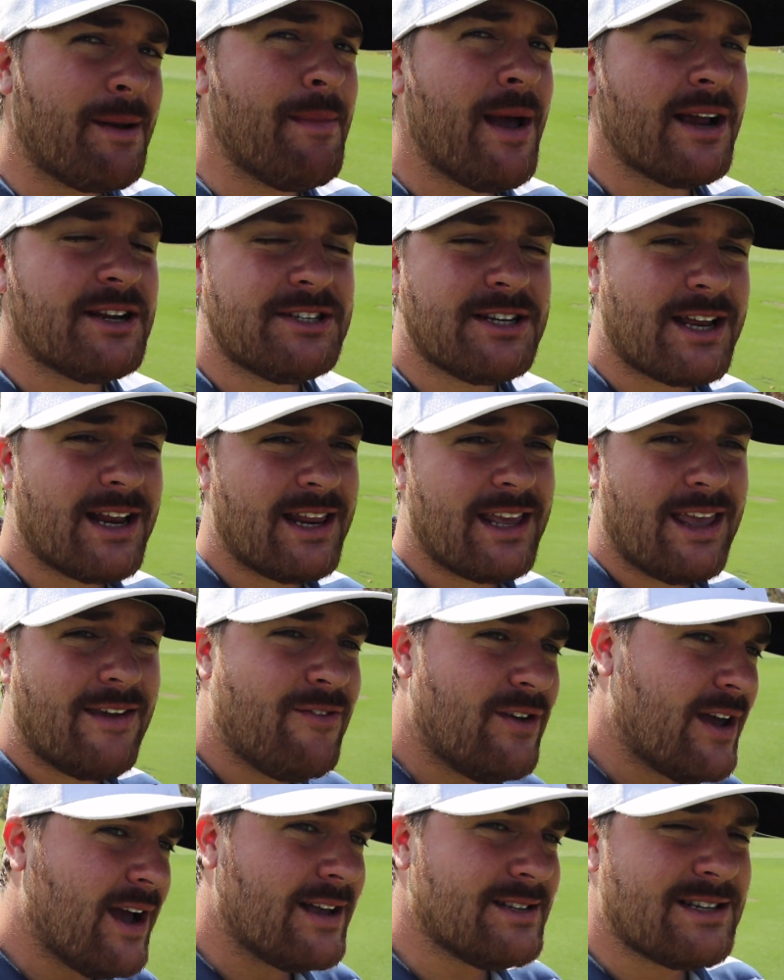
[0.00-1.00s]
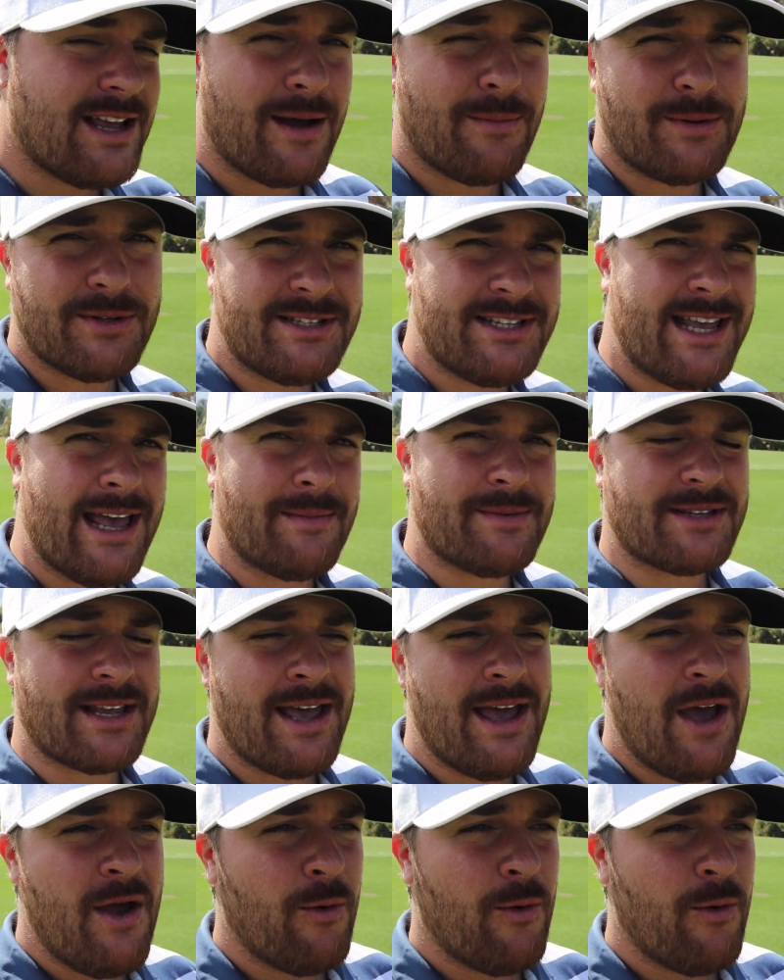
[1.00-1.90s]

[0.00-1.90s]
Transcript: I'm actually gonna give you guys a couple tips.